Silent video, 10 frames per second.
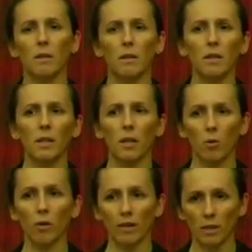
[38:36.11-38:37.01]

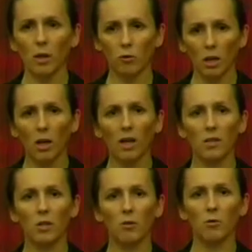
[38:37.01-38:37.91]
let's go talk
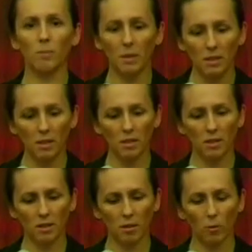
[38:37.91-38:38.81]
to the
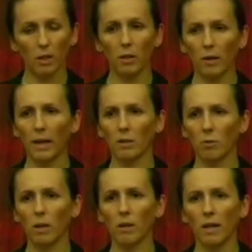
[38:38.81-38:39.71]
businesses that we interact
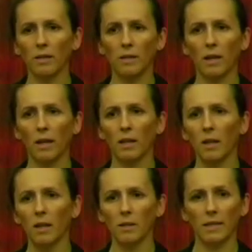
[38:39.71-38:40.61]
with and say,
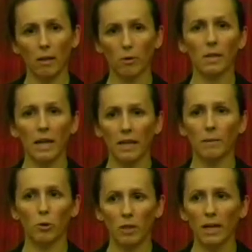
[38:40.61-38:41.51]
down to the guy at
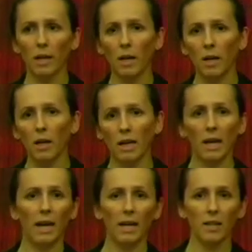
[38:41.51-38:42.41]
the bodega,
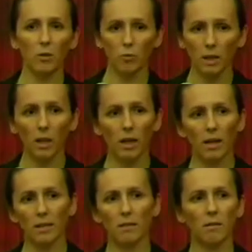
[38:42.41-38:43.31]
hey, you
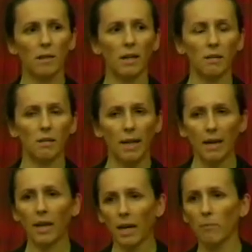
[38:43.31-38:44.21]
realize that that
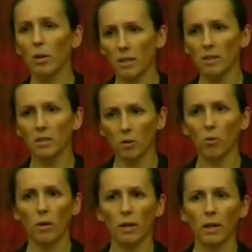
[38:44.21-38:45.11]
camera isn't
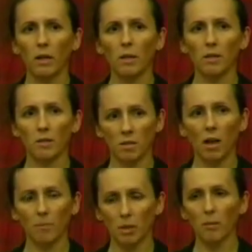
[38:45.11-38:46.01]
going to
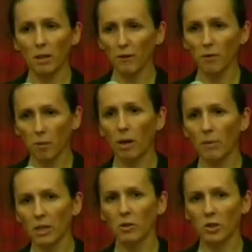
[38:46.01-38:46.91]
stop somebody from
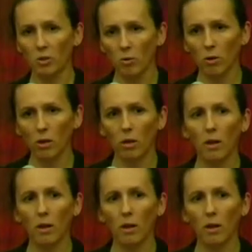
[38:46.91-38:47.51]
robbing your store,